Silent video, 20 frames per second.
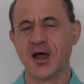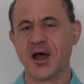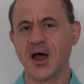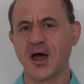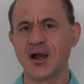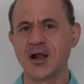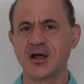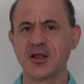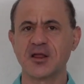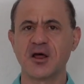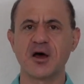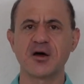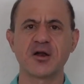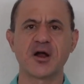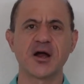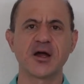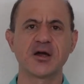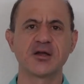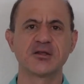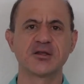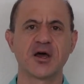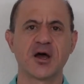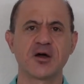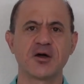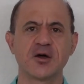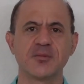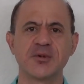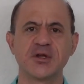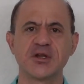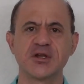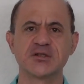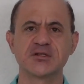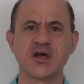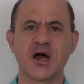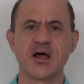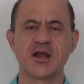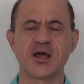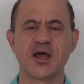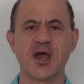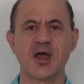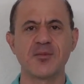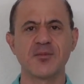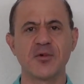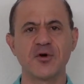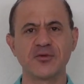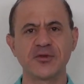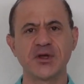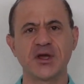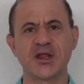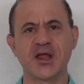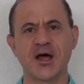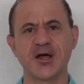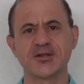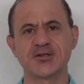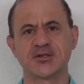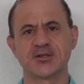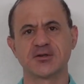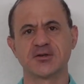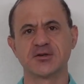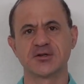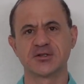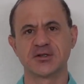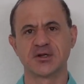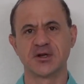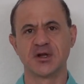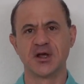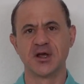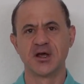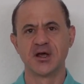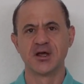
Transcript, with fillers: and a cloud architect could be designing a multi-cloud solution.